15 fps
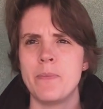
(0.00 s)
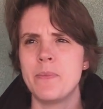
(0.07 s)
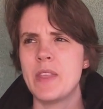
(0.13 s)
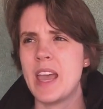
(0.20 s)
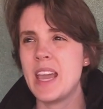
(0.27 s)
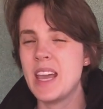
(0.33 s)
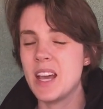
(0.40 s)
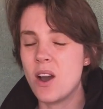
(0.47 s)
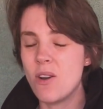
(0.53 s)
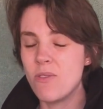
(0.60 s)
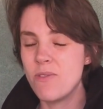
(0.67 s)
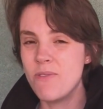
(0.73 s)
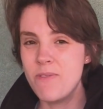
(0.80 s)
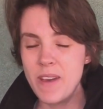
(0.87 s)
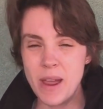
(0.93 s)
They are
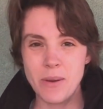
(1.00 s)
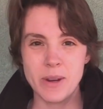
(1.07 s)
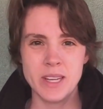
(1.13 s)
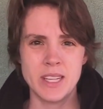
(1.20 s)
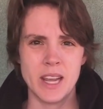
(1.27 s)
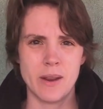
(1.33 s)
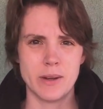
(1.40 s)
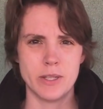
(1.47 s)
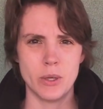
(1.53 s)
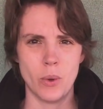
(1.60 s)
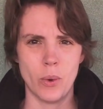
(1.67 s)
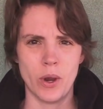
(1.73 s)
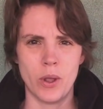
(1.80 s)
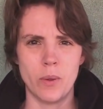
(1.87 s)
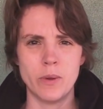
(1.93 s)
very
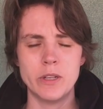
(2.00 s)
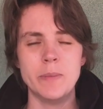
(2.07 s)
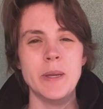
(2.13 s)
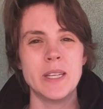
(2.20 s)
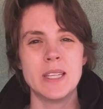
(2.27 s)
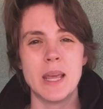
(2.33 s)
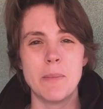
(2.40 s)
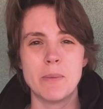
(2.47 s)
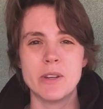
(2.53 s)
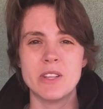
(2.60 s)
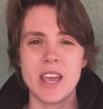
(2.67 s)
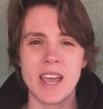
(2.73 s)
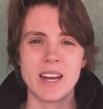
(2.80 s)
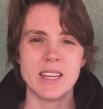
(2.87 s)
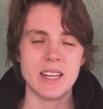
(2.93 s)
territorial, which means they
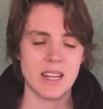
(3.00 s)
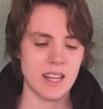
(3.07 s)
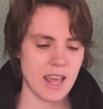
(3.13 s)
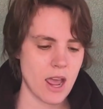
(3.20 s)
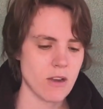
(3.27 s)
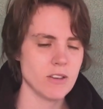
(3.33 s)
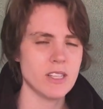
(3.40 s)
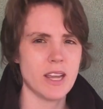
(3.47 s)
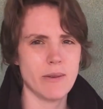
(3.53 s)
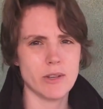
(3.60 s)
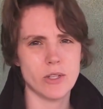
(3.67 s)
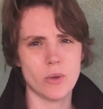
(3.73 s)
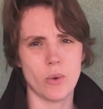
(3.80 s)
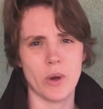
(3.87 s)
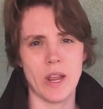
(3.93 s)
protect their
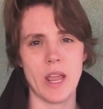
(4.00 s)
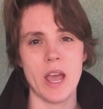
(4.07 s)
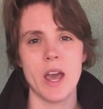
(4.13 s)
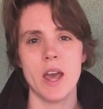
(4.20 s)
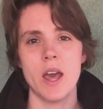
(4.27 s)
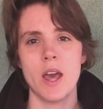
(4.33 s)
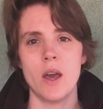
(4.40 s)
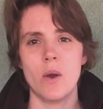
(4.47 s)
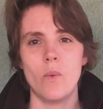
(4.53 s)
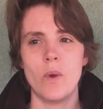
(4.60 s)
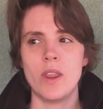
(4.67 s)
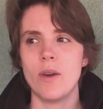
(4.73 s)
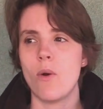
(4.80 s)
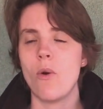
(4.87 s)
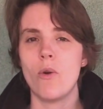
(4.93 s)
territory
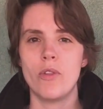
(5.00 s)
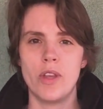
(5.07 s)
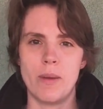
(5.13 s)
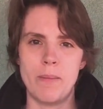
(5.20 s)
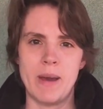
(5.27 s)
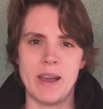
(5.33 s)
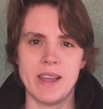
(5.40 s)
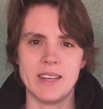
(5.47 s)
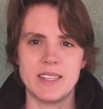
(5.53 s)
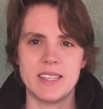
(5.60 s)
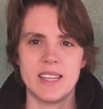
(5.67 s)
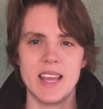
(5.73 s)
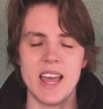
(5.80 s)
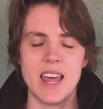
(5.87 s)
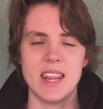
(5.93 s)
with all their might.
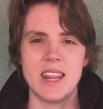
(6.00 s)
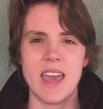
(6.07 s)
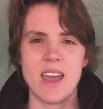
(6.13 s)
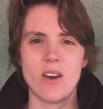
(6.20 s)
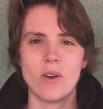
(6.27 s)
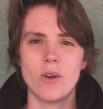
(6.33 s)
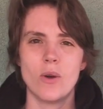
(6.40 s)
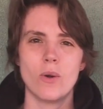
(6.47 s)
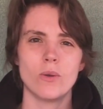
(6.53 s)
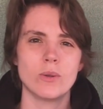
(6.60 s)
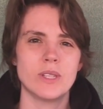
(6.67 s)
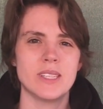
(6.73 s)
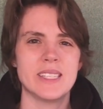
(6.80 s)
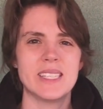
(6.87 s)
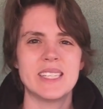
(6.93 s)
They are called
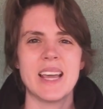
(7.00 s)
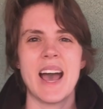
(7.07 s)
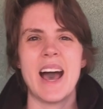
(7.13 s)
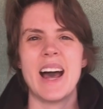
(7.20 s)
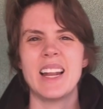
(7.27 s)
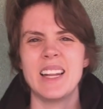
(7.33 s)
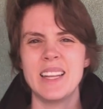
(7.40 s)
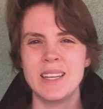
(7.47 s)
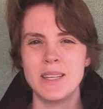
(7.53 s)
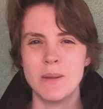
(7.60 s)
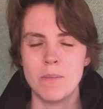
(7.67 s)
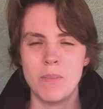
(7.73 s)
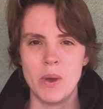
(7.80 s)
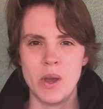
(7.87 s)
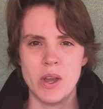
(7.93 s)
taloned
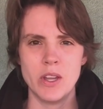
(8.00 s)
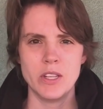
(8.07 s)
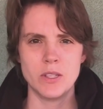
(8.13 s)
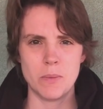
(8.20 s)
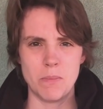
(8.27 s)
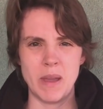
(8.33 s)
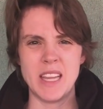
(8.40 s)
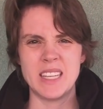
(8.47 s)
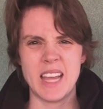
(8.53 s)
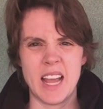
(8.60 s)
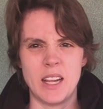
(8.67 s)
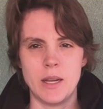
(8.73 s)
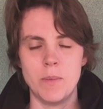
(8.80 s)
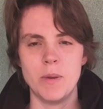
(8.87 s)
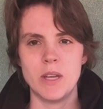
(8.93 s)
birds, big
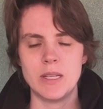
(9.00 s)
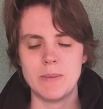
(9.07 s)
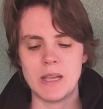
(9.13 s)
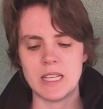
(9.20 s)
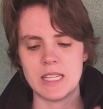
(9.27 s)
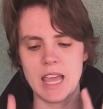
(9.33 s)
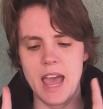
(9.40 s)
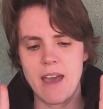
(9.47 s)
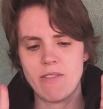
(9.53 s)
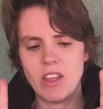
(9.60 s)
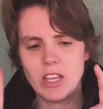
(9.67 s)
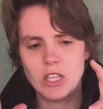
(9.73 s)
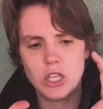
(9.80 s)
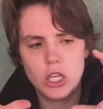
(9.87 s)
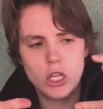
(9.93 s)
taloned birds, because they have
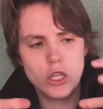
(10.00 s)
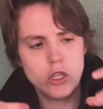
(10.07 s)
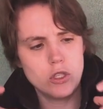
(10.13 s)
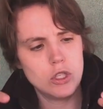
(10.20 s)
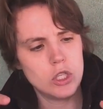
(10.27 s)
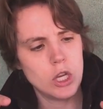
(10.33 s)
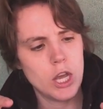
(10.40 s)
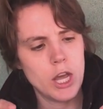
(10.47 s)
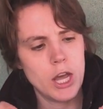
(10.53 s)
these huge